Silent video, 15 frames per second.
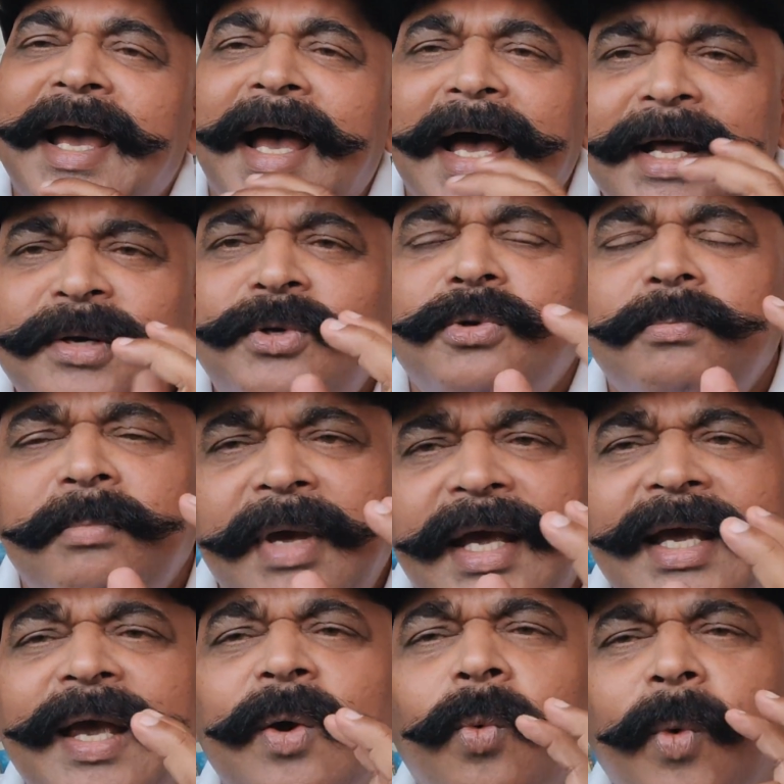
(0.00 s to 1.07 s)
and to
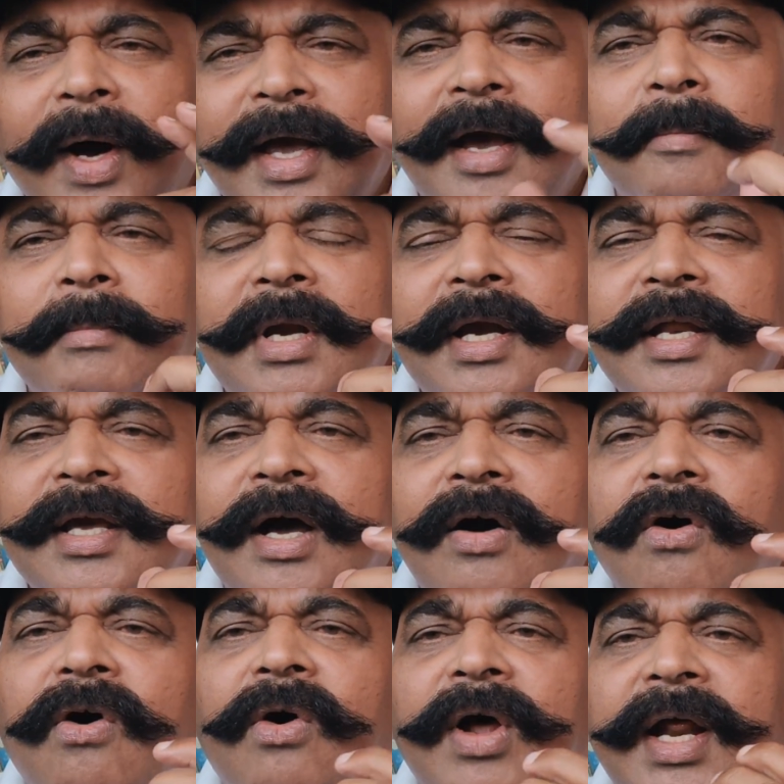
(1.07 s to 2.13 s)
make a via media
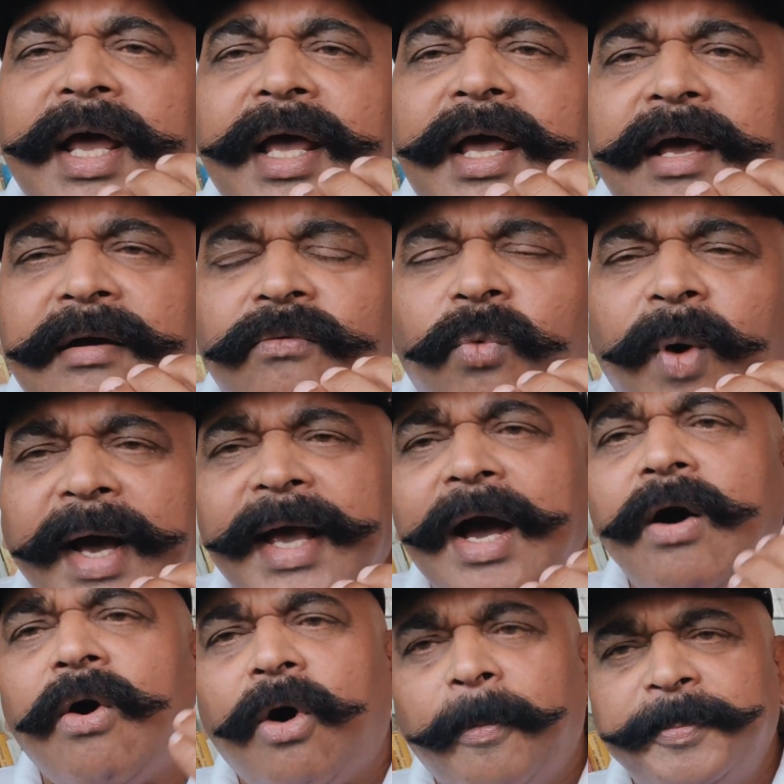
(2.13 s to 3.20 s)
or a
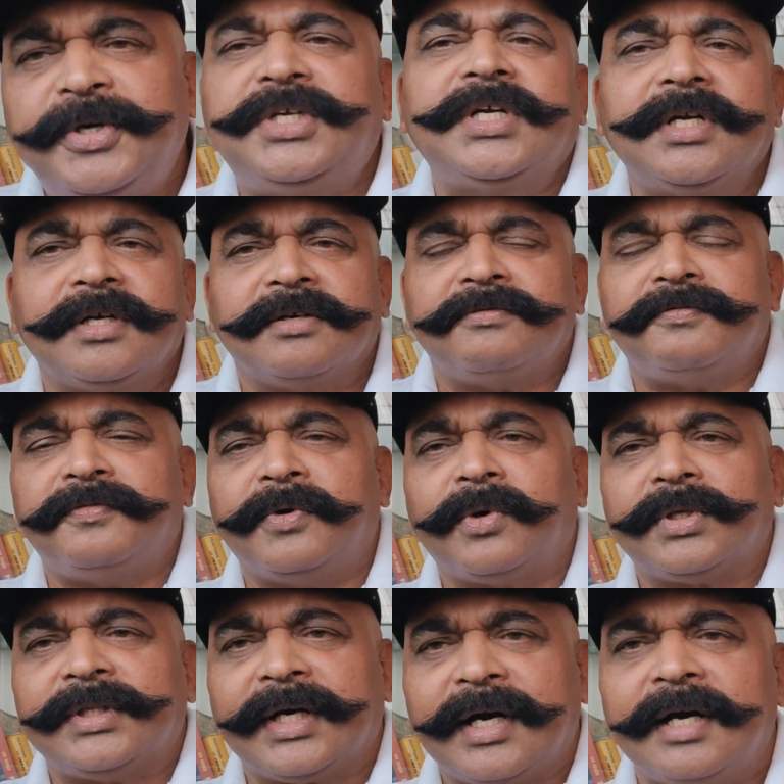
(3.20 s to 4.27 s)
via option
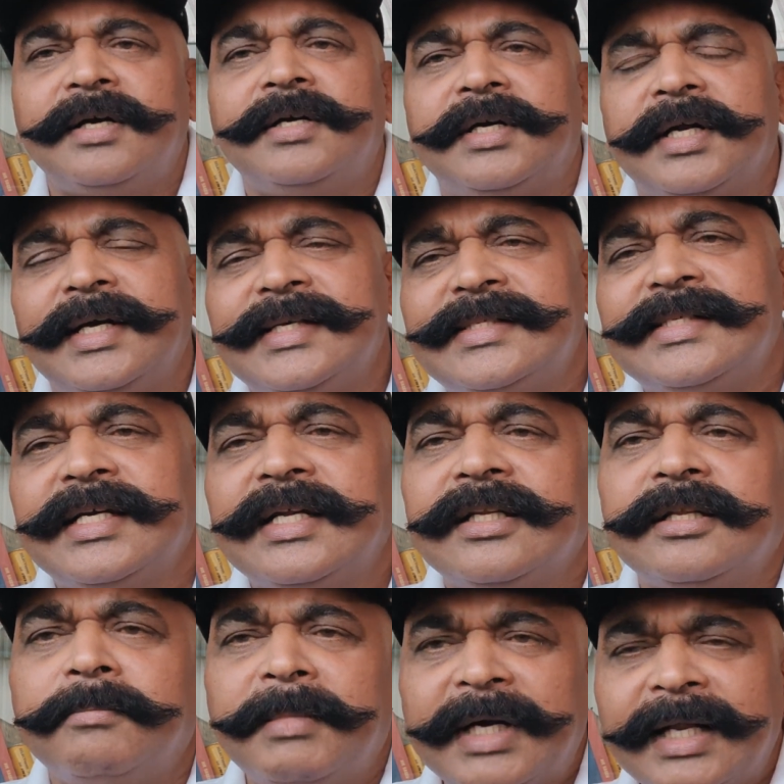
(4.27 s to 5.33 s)
for the countries
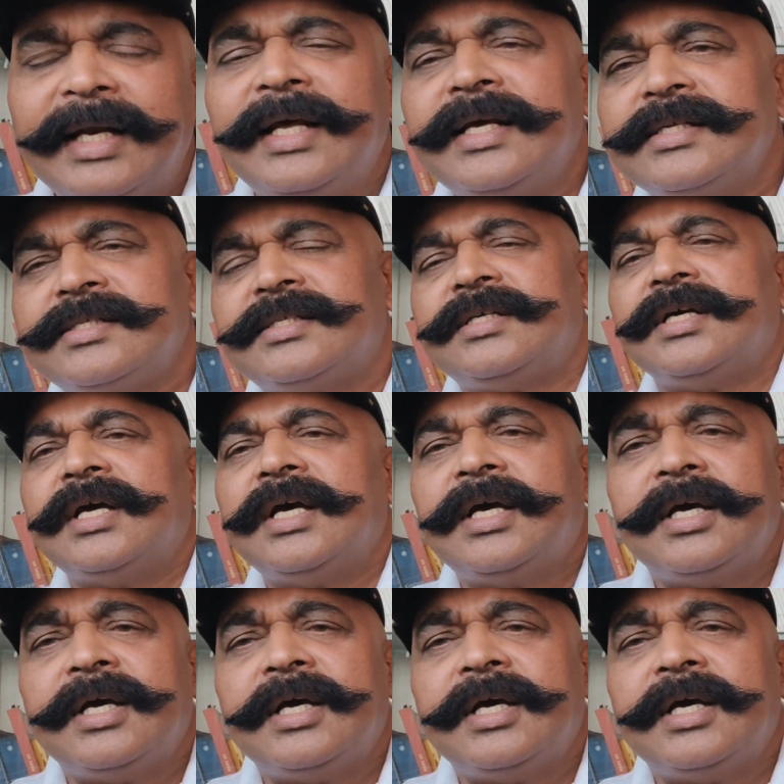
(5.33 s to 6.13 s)
in the Middle East